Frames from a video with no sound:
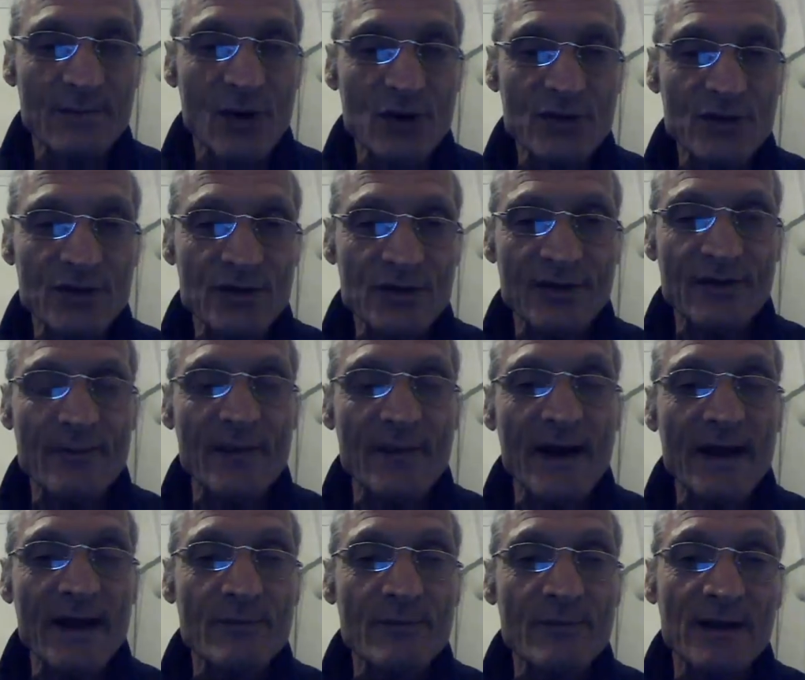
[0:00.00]
motion and the
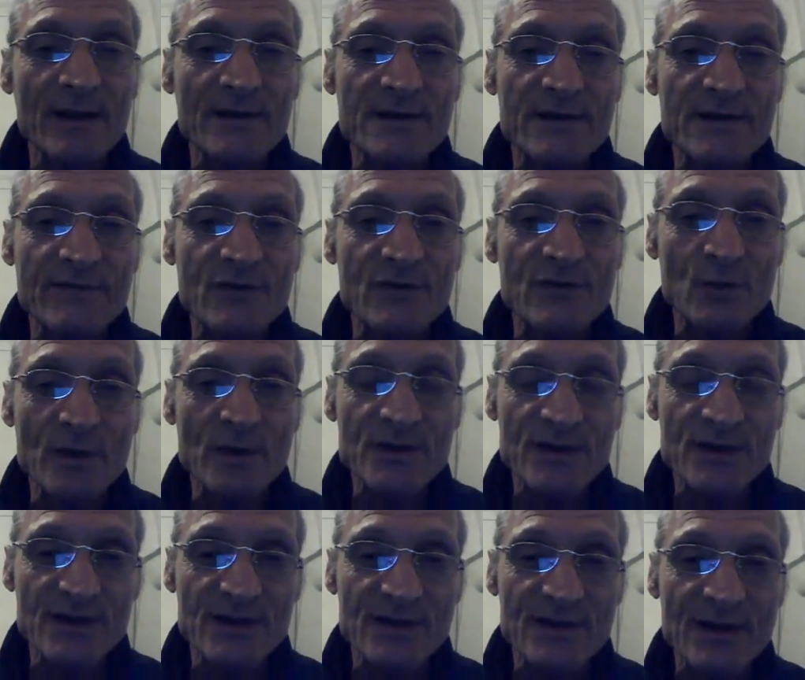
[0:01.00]
body relative to which
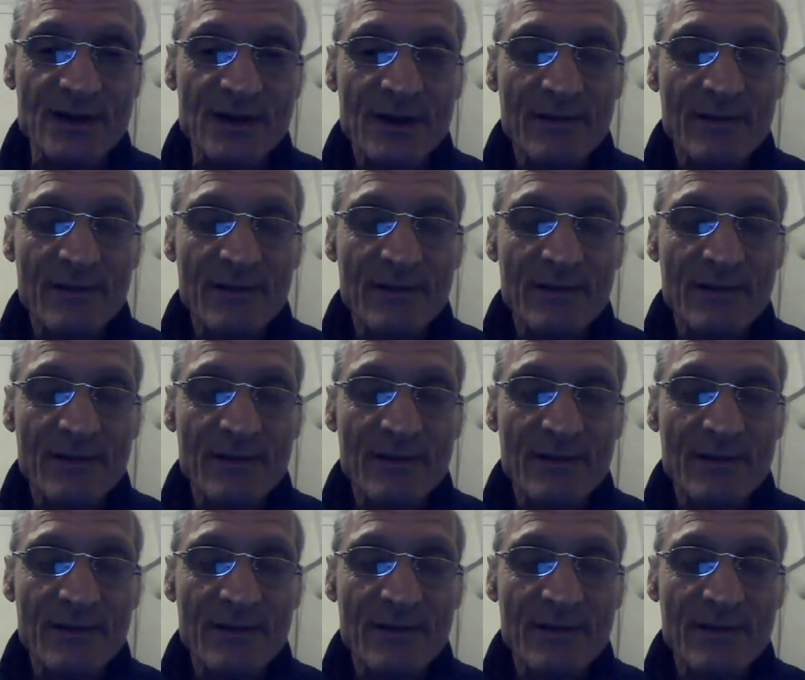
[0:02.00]
it is